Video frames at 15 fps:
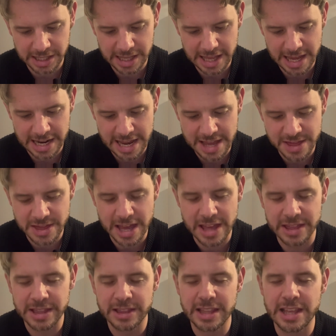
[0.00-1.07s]

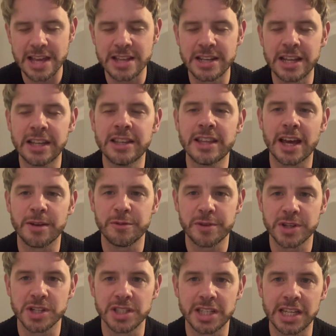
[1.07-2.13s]
in that
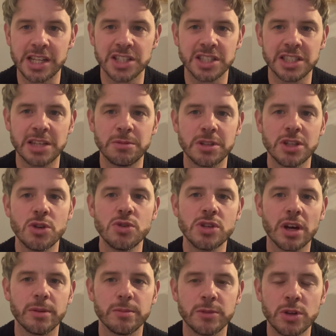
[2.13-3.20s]
efficiency, he doesn't seem to
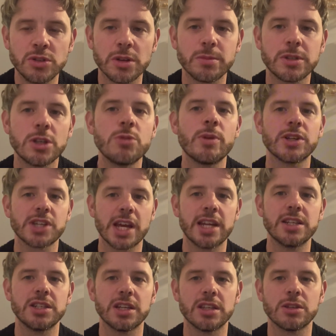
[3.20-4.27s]
use up too much
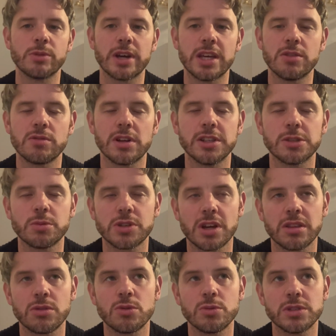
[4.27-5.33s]
energy in the way he runs, which I
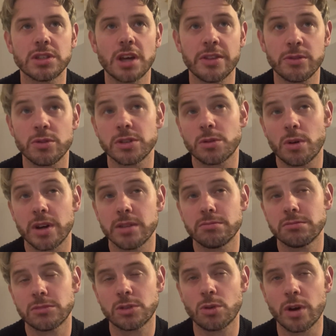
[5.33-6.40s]
thought was
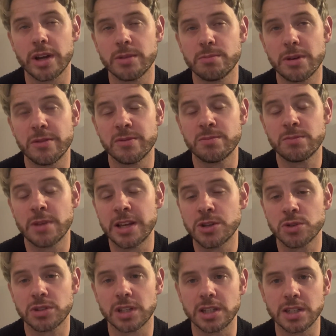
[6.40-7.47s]
quite a bit of
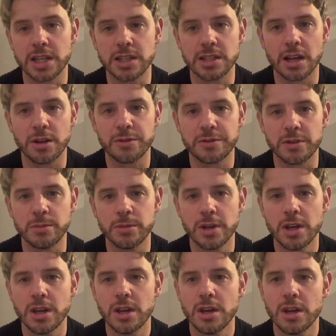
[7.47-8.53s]
interesting detail from
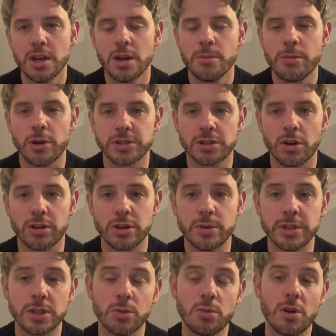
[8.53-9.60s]
Postecoglou
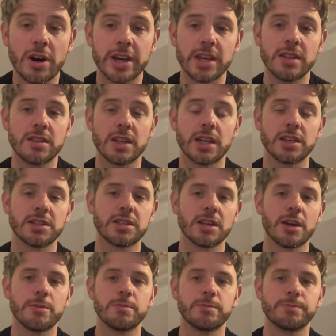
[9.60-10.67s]
into why he thinks
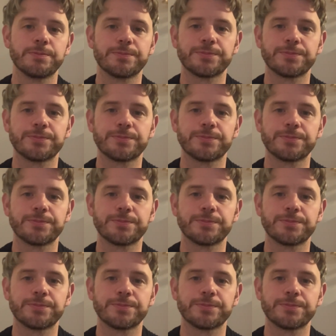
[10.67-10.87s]
that